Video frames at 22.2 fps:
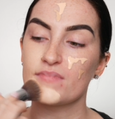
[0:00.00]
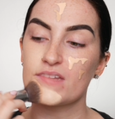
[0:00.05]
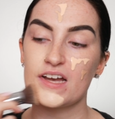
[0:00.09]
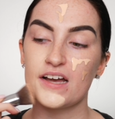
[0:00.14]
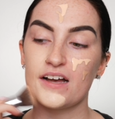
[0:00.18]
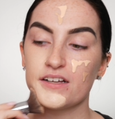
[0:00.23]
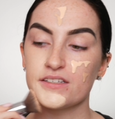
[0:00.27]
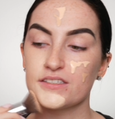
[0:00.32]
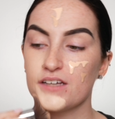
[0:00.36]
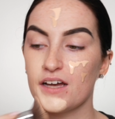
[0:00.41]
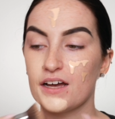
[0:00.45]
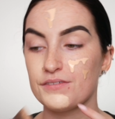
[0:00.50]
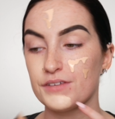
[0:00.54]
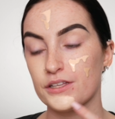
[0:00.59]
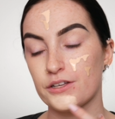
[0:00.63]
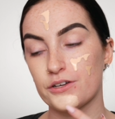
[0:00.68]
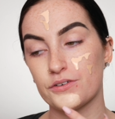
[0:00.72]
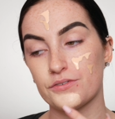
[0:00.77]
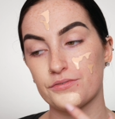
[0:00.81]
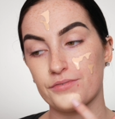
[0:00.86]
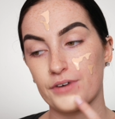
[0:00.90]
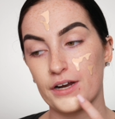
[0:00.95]
I also have a
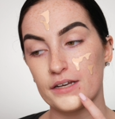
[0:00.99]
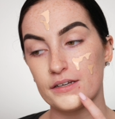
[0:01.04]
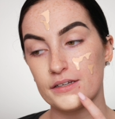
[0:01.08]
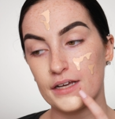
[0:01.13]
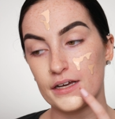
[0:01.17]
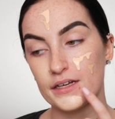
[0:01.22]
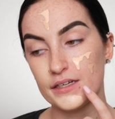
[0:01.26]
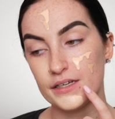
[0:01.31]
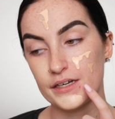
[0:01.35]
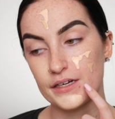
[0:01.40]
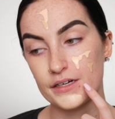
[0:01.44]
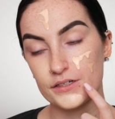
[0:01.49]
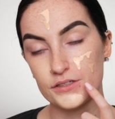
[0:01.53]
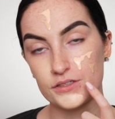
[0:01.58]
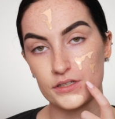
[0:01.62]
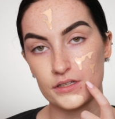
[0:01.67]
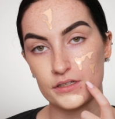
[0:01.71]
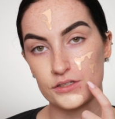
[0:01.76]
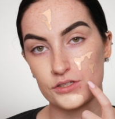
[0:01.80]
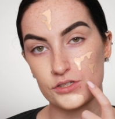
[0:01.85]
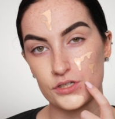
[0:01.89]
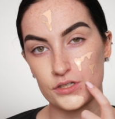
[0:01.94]
little friend down here, so
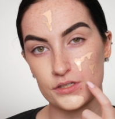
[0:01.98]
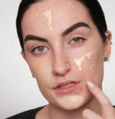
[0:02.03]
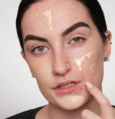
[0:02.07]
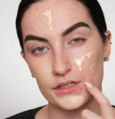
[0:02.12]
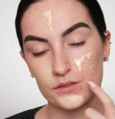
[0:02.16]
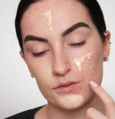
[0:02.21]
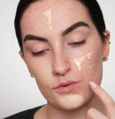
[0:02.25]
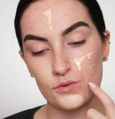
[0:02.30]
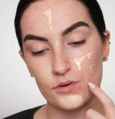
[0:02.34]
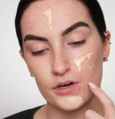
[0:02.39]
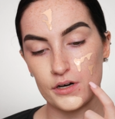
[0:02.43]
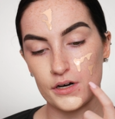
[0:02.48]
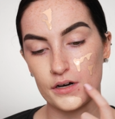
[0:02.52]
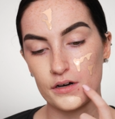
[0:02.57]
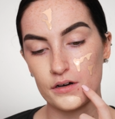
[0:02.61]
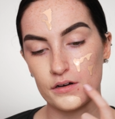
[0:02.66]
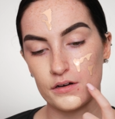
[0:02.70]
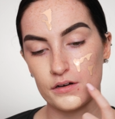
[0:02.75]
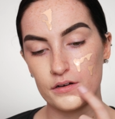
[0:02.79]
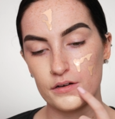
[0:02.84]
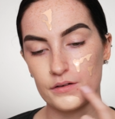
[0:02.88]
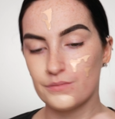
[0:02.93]
let's ignore
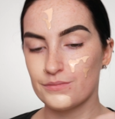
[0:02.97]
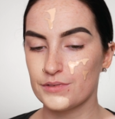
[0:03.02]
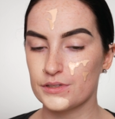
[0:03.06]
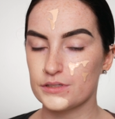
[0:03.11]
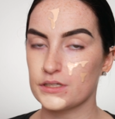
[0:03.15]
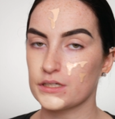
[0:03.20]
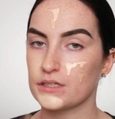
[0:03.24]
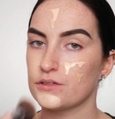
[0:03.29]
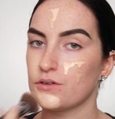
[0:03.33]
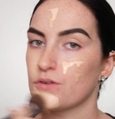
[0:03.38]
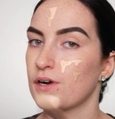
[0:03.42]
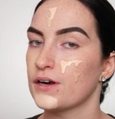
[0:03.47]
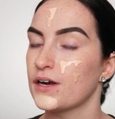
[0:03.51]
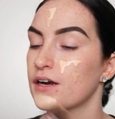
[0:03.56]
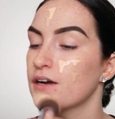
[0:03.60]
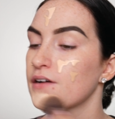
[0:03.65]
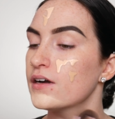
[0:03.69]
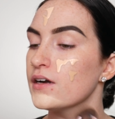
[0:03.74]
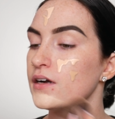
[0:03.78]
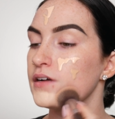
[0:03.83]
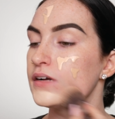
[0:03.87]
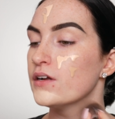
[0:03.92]

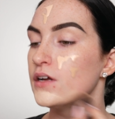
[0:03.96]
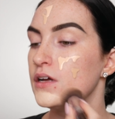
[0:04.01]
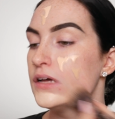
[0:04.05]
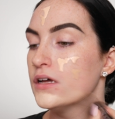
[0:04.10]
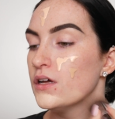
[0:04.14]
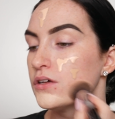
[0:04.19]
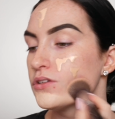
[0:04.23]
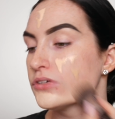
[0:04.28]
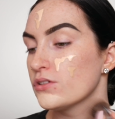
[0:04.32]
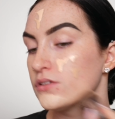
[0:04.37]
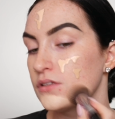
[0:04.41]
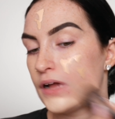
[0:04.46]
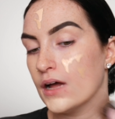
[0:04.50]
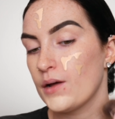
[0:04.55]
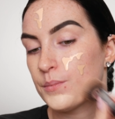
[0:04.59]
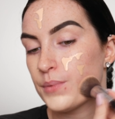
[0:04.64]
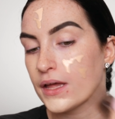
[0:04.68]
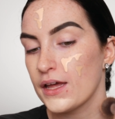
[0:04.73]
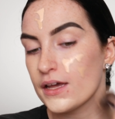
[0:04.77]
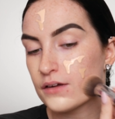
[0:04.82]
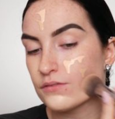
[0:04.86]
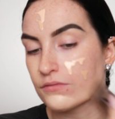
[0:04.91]
her. She's not
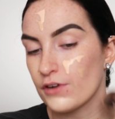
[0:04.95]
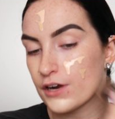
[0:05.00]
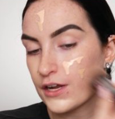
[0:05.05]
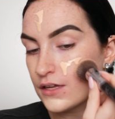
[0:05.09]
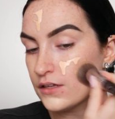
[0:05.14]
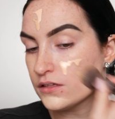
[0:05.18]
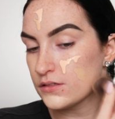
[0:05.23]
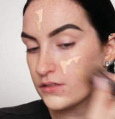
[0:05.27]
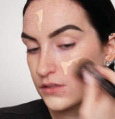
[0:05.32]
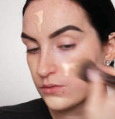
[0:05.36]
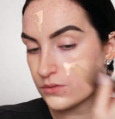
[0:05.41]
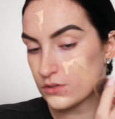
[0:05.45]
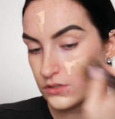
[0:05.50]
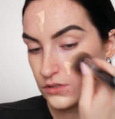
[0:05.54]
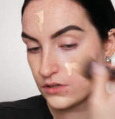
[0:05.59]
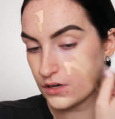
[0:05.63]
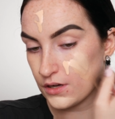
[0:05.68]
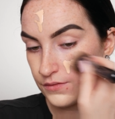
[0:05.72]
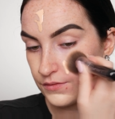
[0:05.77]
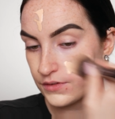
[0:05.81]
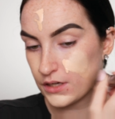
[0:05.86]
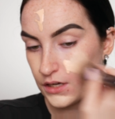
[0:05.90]
paying rent, so we're just
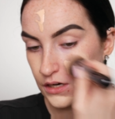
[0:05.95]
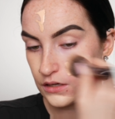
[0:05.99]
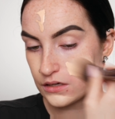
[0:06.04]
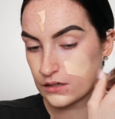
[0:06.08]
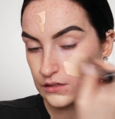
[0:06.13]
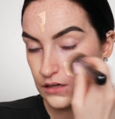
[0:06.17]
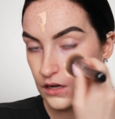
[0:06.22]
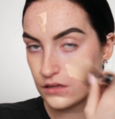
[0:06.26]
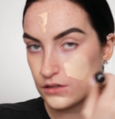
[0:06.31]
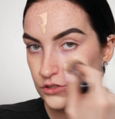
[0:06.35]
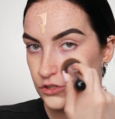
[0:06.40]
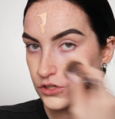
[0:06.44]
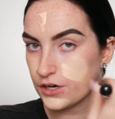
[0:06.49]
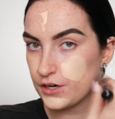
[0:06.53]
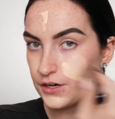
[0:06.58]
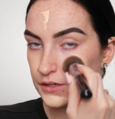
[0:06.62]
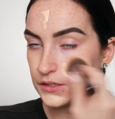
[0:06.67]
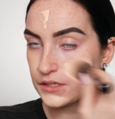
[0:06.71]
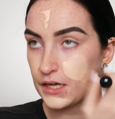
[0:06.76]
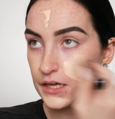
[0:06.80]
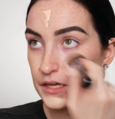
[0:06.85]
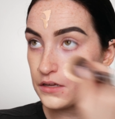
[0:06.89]
not even gonna acknowledge her,
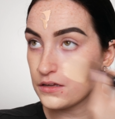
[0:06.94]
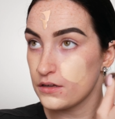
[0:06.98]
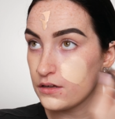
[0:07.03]
okay?